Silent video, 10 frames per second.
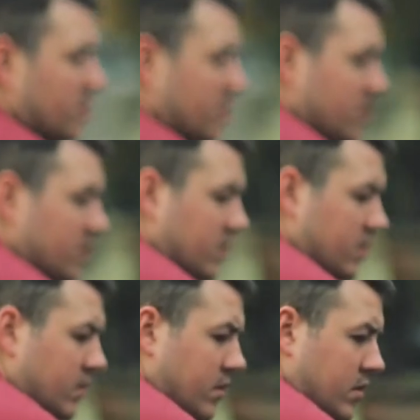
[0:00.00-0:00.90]

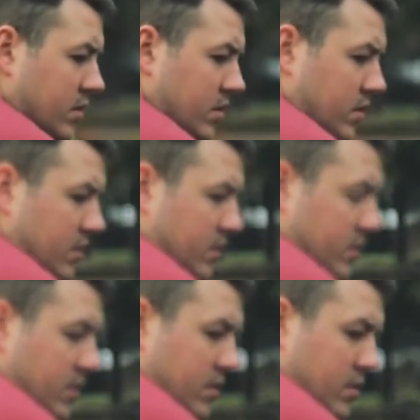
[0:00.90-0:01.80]

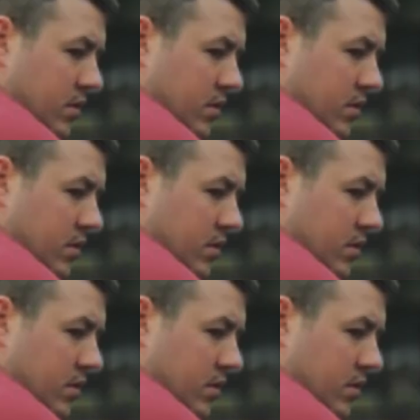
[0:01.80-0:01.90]
[no speech]